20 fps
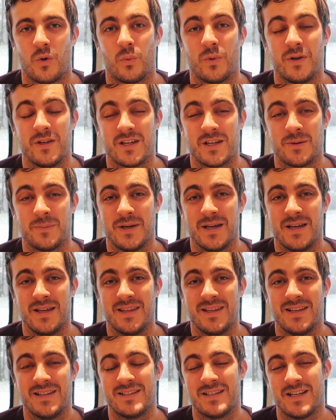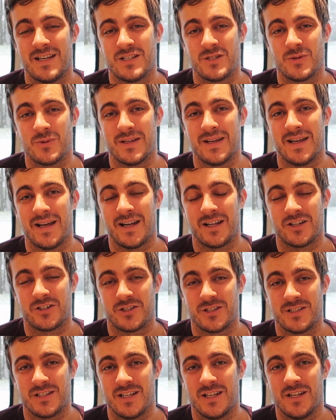When you compare the diesel and
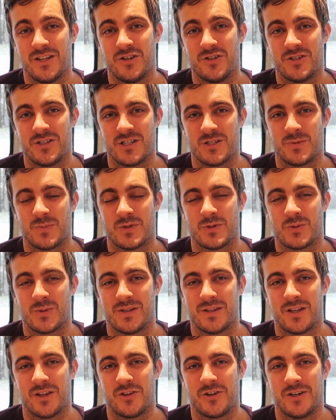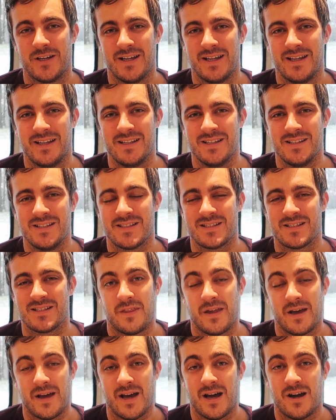electricity usage between the three heaters,
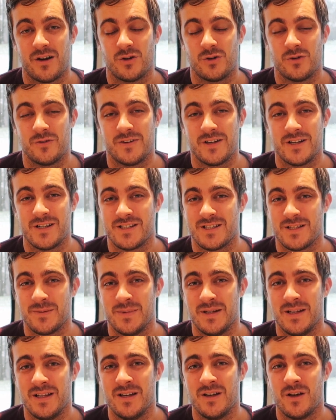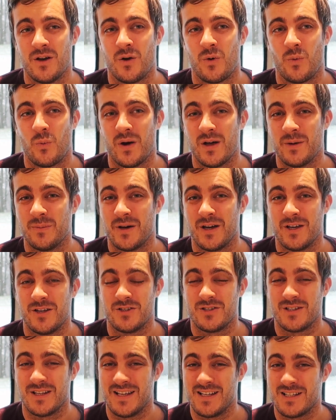they are all very similar. One might
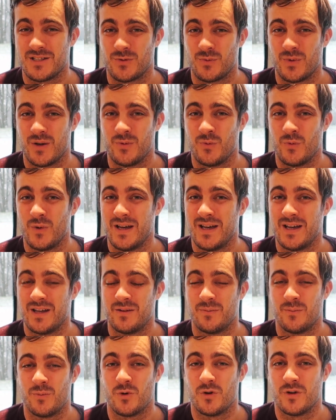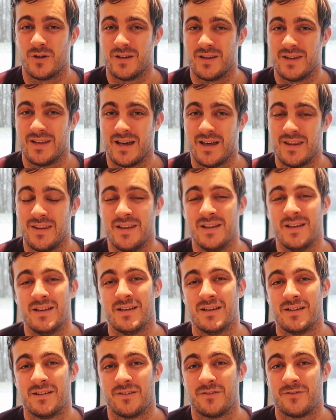use less in one way and more in the other.
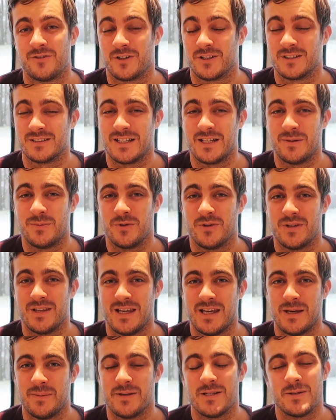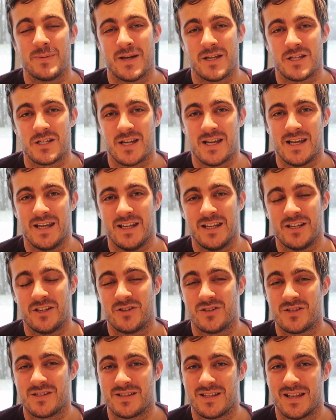For example, the Eberspacher heater
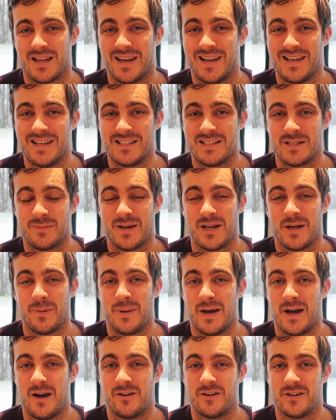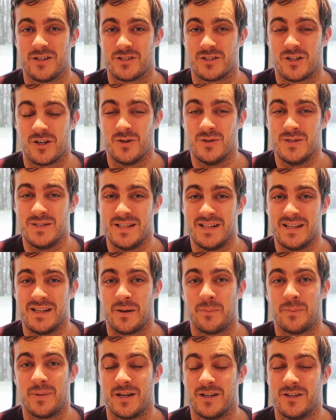uses the least amount of power on its low
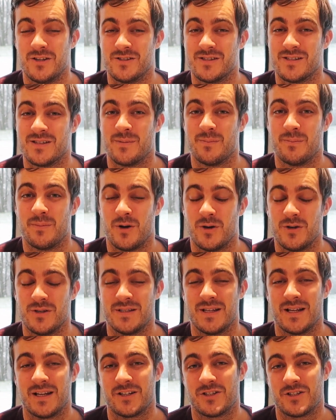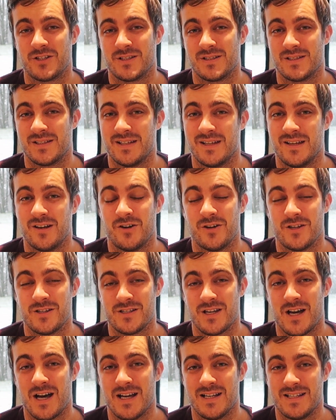setting, but it uses the most electricity on
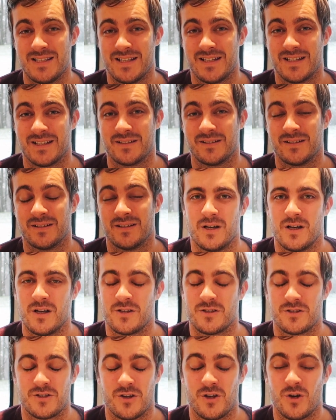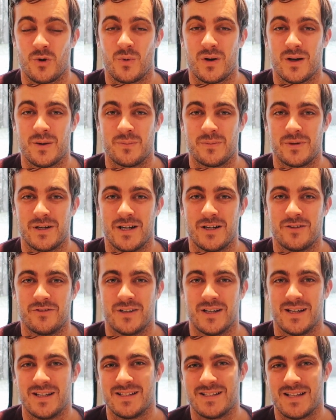its high setting. So no one brand
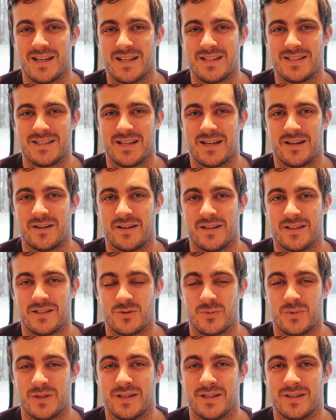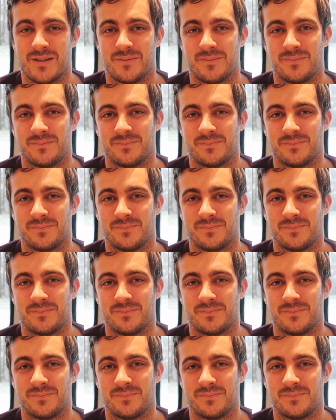really stands out as a winner.